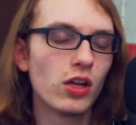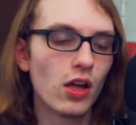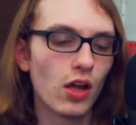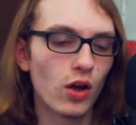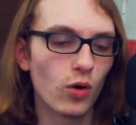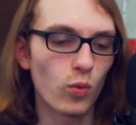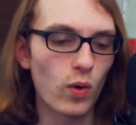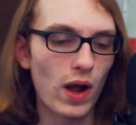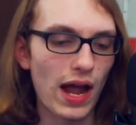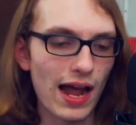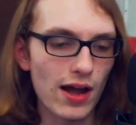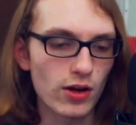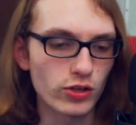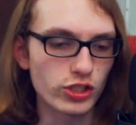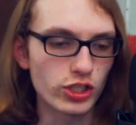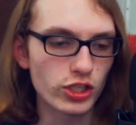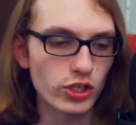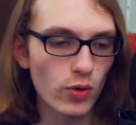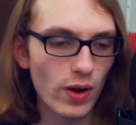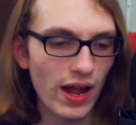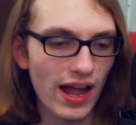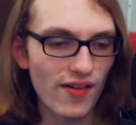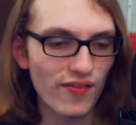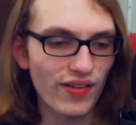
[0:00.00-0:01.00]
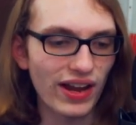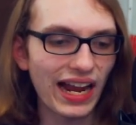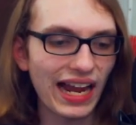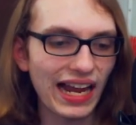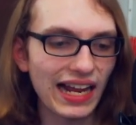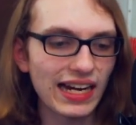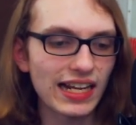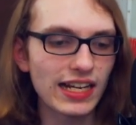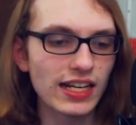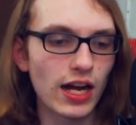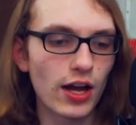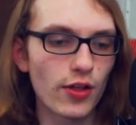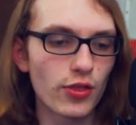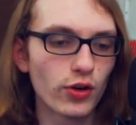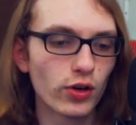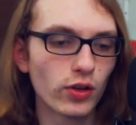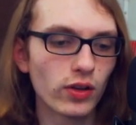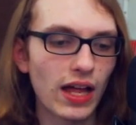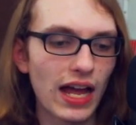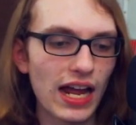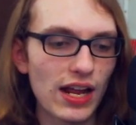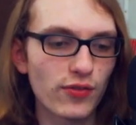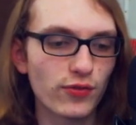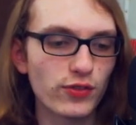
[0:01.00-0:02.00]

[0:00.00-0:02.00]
wow, do you have any other life?